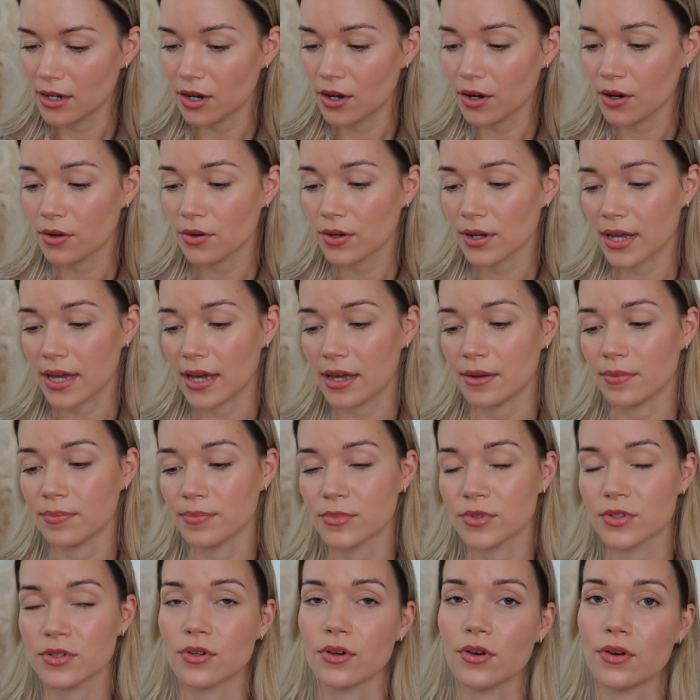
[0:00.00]
Oh, okay,
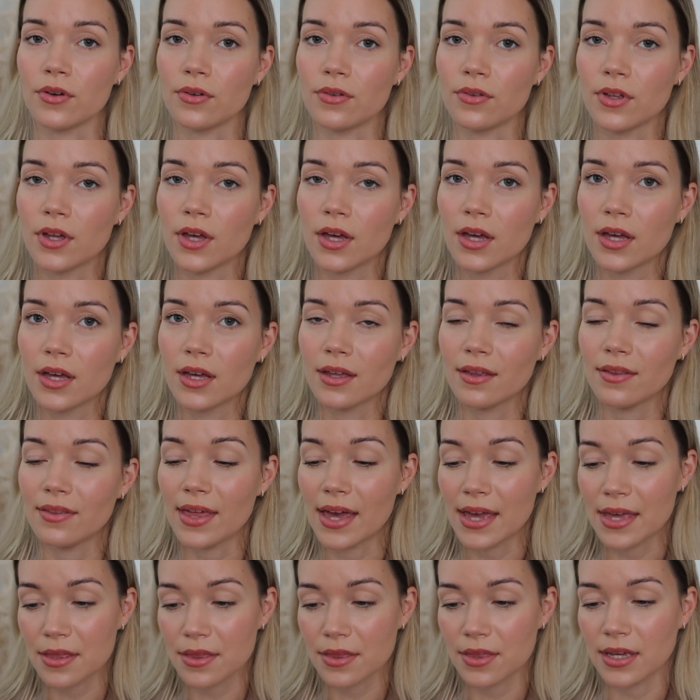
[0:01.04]
so they
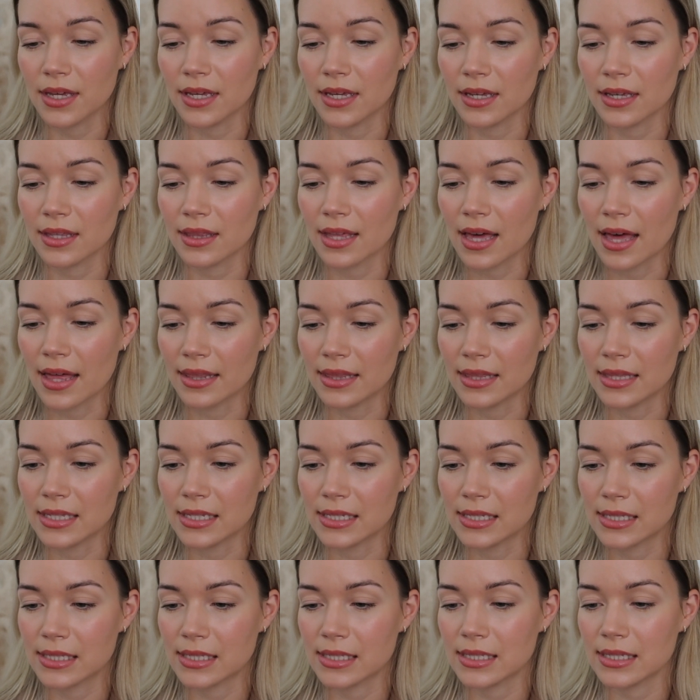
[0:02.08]
think that
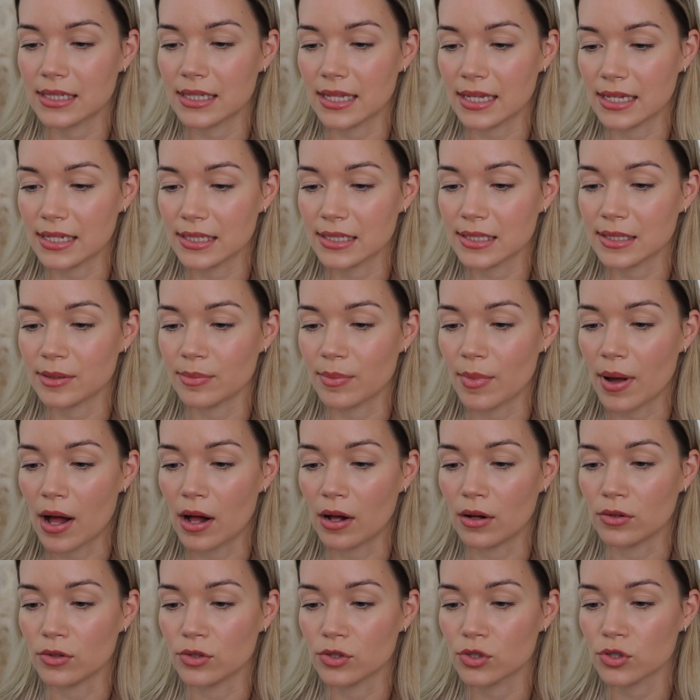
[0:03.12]
this
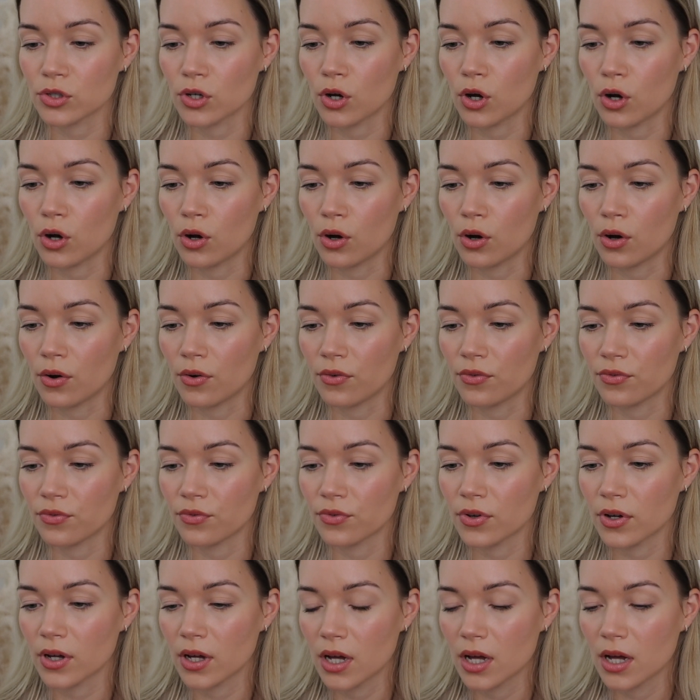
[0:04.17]
smells of
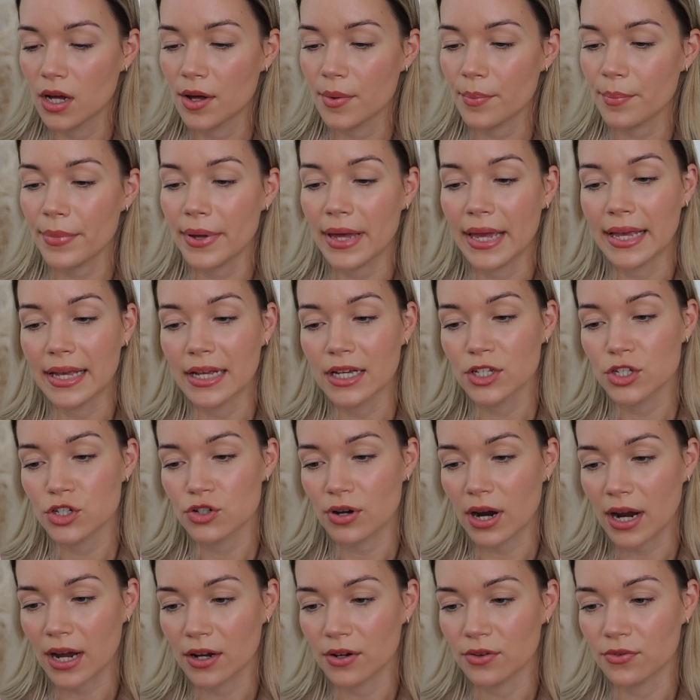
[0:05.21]
pink
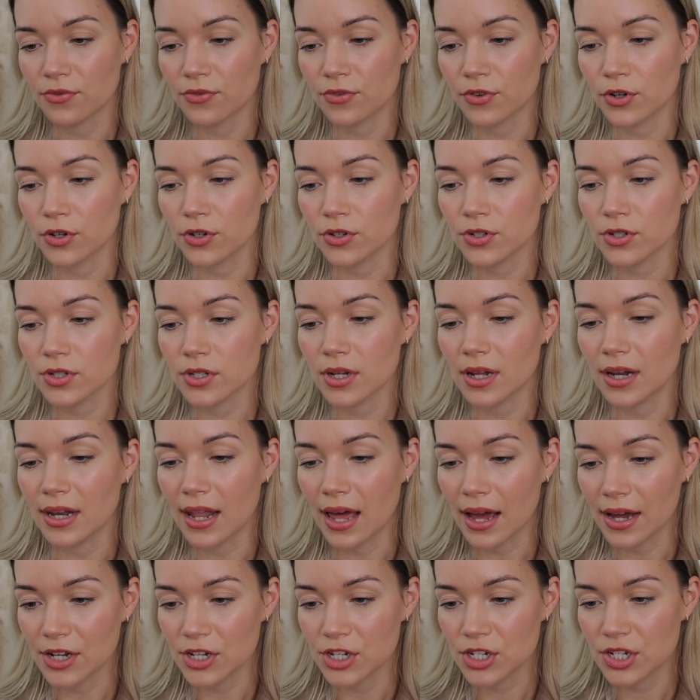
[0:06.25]
dragon fruit,
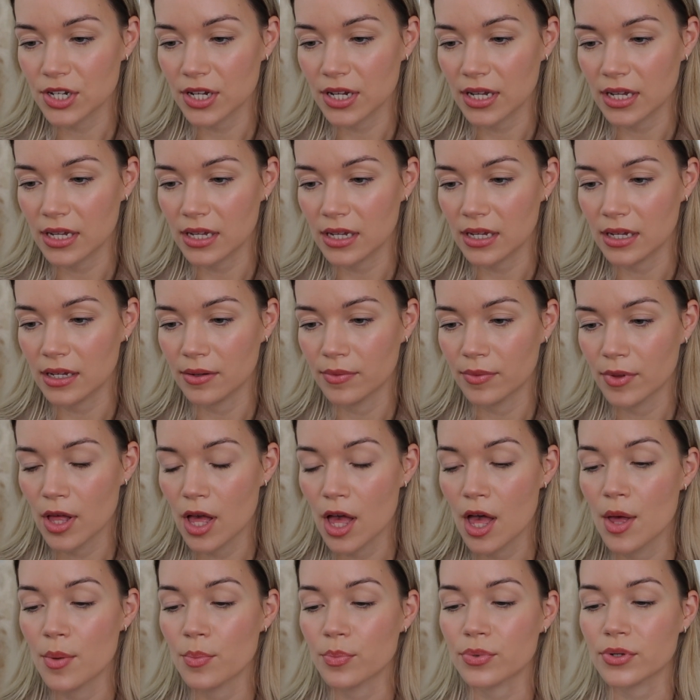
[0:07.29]
lychee,
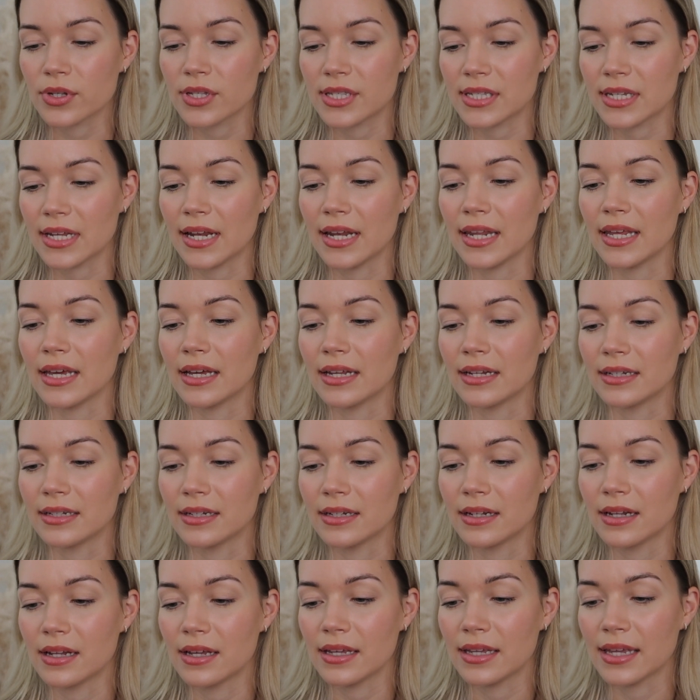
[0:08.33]

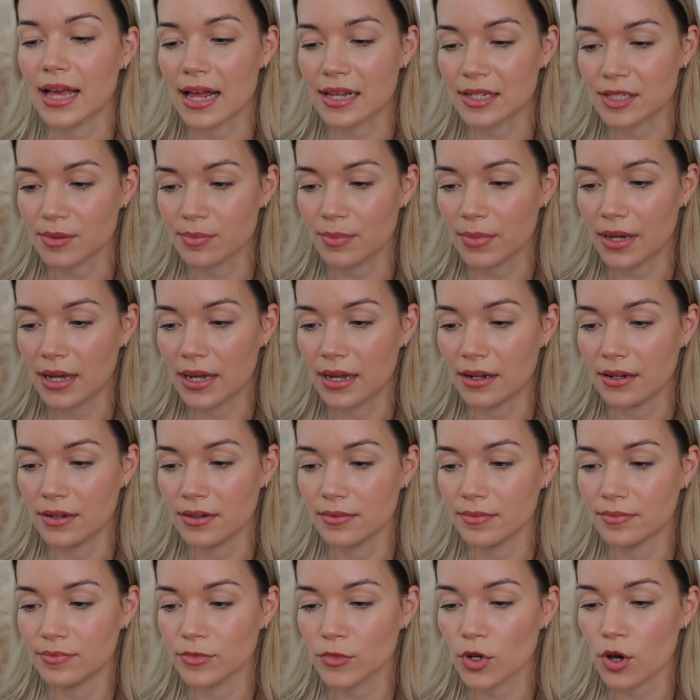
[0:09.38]
Brazilian jasmine,
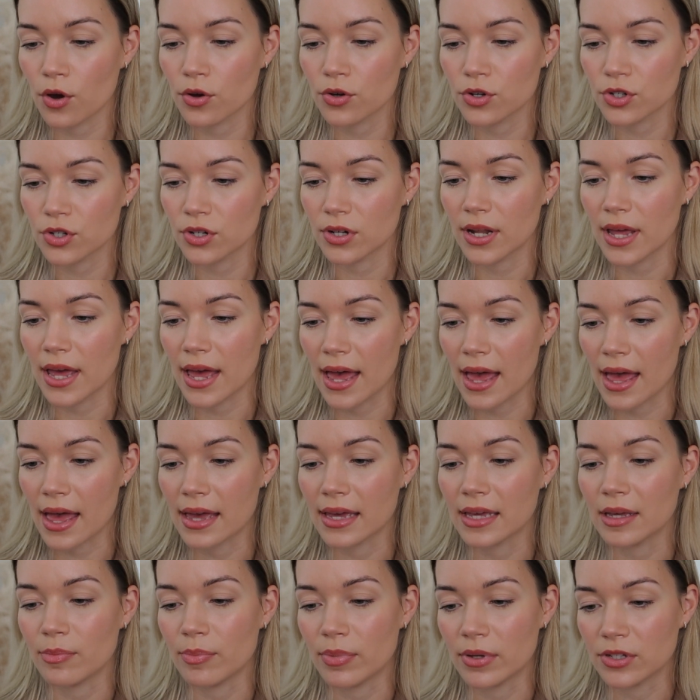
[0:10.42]
ocean air,
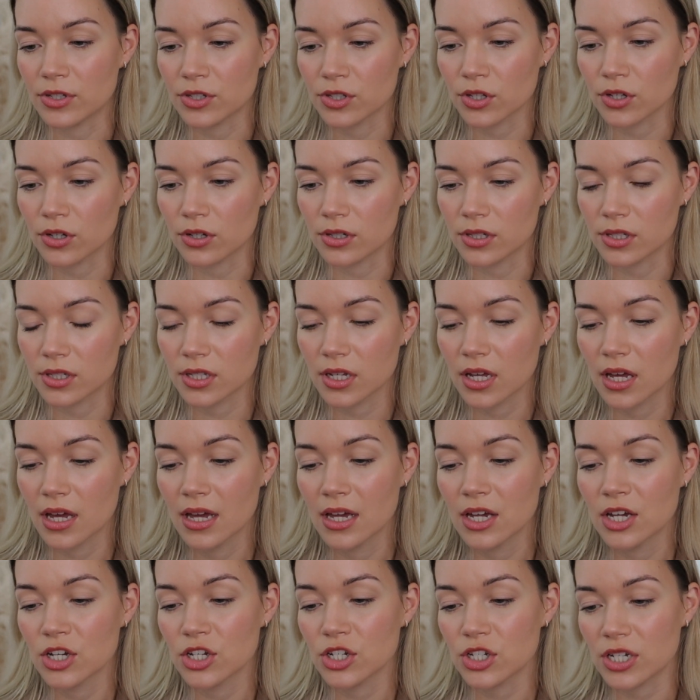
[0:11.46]
hibiscus,
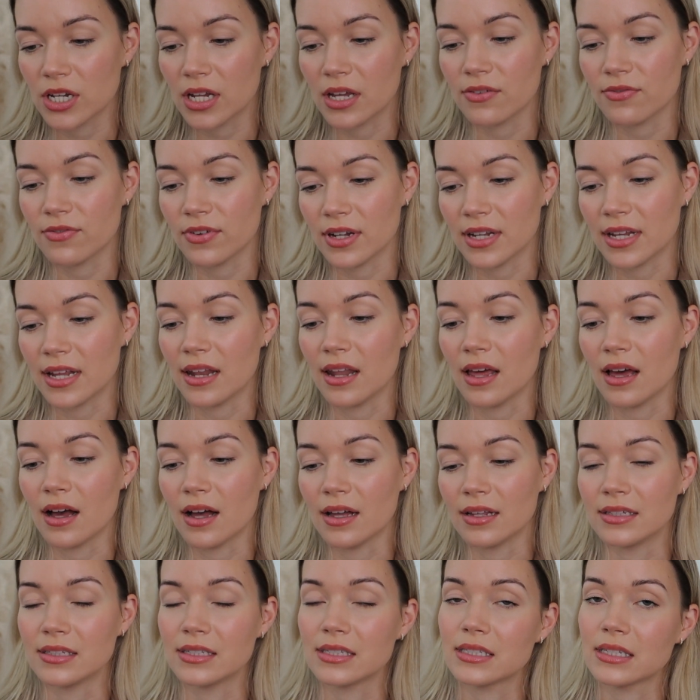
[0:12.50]
shea vanilla,
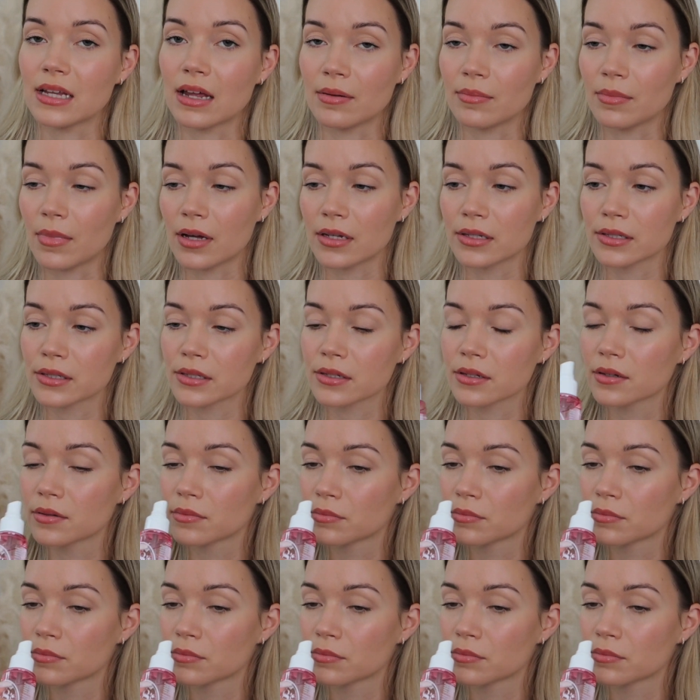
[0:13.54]
and sun musk.